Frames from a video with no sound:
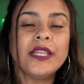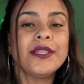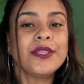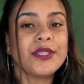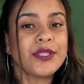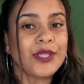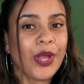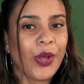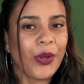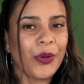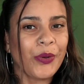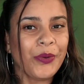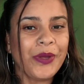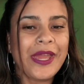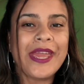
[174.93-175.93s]

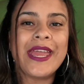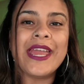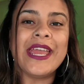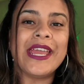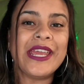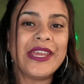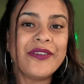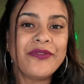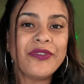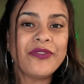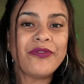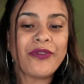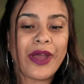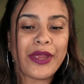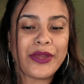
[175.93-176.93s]
So, if you
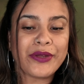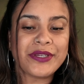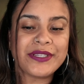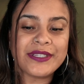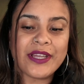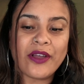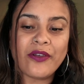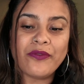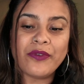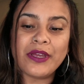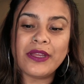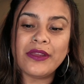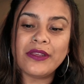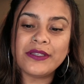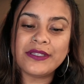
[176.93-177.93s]
find yourself
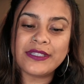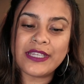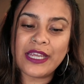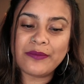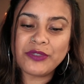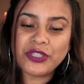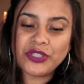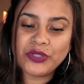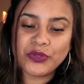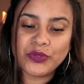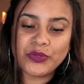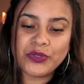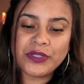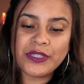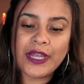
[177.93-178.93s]
in the same
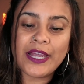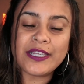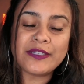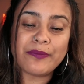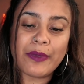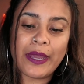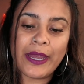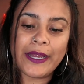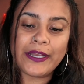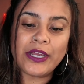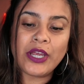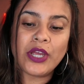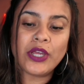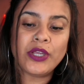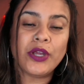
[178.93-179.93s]
shoes as
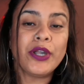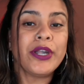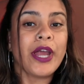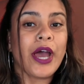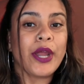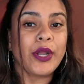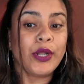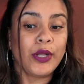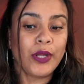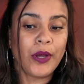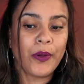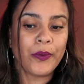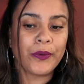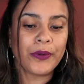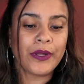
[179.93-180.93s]
mine, you're not
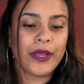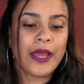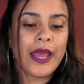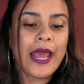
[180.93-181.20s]
alone.